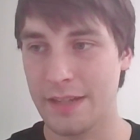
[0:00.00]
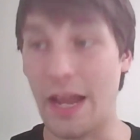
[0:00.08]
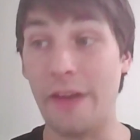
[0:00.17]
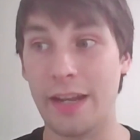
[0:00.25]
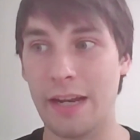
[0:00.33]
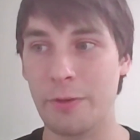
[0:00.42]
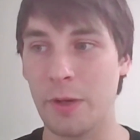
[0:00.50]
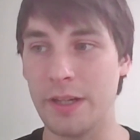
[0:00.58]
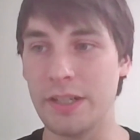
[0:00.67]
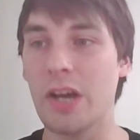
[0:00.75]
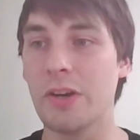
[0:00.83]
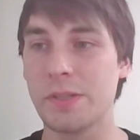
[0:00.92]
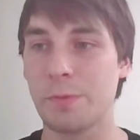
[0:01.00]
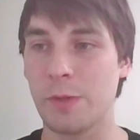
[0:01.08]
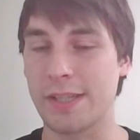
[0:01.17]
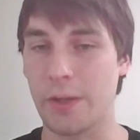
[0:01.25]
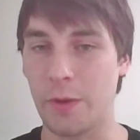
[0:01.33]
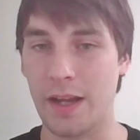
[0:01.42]
now that everyone
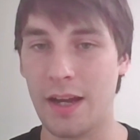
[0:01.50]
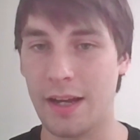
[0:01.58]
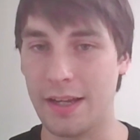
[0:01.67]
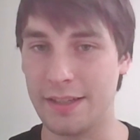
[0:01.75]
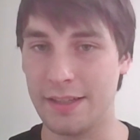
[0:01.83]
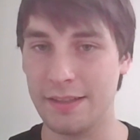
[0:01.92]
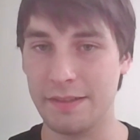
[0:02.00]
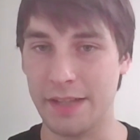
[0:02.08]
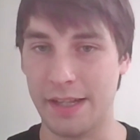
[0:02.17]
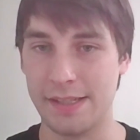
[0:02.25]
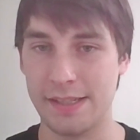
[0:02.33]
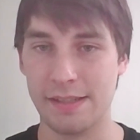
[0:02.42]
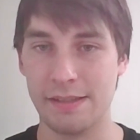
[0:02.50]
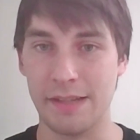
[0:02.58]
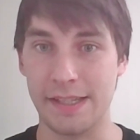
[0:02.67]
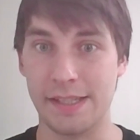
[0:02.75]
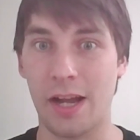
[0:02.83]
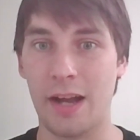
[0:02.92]
knows what's going on,
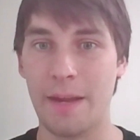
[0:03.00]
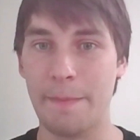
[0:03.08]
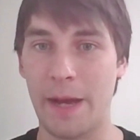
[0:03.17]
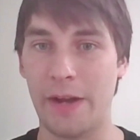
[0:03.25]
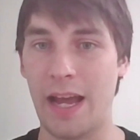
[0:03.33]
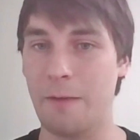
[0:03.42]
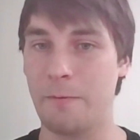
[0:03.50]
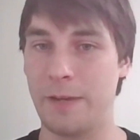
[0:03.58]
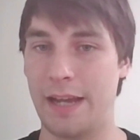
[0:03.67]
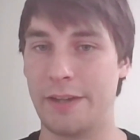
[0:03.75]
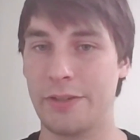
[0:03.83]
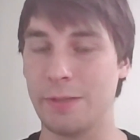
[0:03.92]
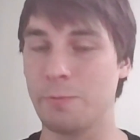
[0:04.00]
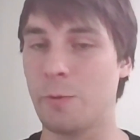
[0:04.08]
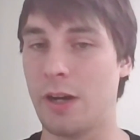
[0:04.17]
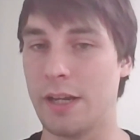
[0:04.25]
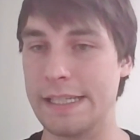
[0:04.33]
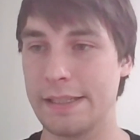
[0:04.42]
let's let's talk about how we
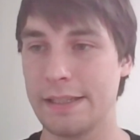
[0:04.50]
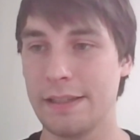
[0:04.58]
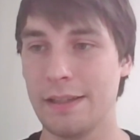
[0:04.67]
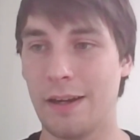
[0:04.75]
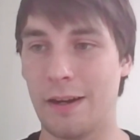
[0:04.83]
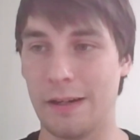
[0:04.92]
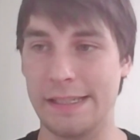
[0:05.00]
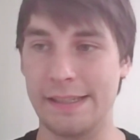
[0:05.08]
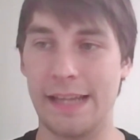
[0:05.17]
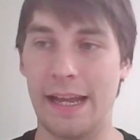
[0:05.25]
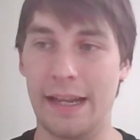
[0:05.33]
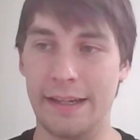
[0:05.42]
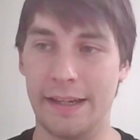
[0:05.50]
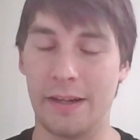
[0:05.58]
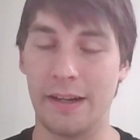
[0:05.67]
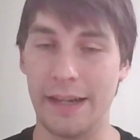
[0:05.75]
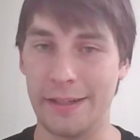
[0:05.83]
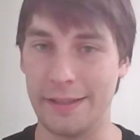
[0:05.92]
actually want our
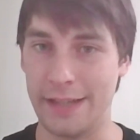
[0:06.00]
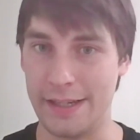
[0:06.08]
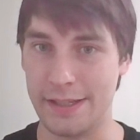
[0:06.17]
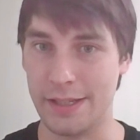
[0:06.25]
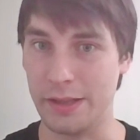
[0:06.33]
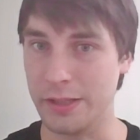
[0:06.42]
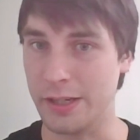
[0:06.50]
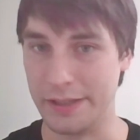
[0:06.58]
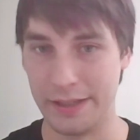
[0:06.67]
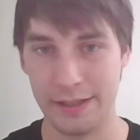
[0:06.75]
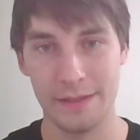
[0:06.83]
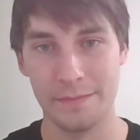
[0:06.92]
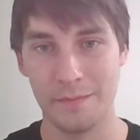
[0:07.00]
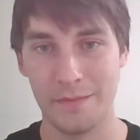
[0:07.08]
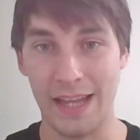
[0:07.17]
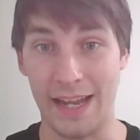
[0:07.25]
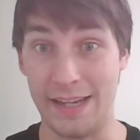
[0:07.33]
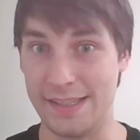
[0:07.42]
society and our internet to look
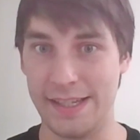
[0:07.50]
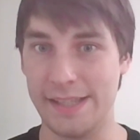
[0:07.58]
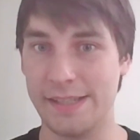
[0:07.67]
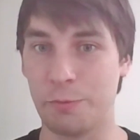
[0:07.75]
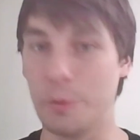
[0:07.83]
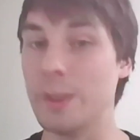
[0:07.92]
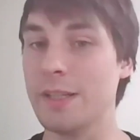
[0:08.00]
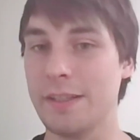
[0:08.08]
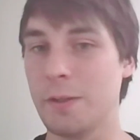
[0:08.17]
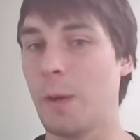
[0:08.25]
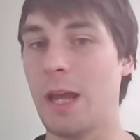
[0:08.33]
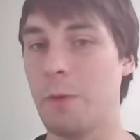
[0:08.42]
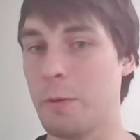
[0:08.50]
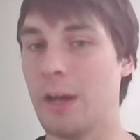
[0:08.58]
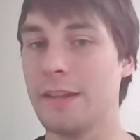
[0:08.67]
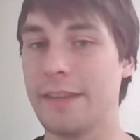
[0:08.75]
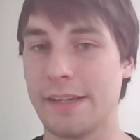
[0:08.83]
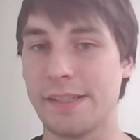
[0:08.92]
and is this really the way
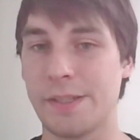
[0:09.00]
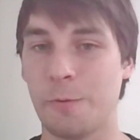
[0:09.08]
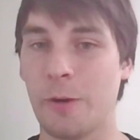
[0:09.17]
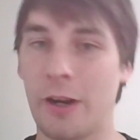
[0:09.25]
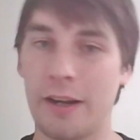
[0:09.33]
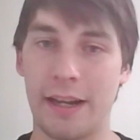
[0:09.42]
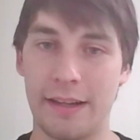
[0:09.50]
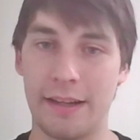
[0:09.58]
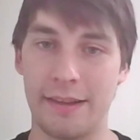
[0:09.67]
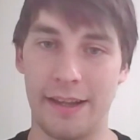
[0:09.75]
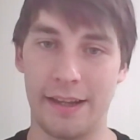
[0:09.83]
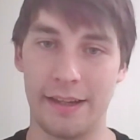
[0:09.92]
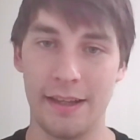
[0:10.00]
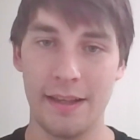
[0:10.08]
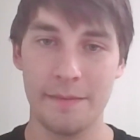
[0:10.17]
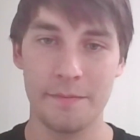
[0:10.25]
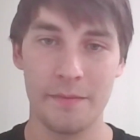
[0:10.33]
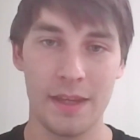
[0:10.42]
we want things to work and i think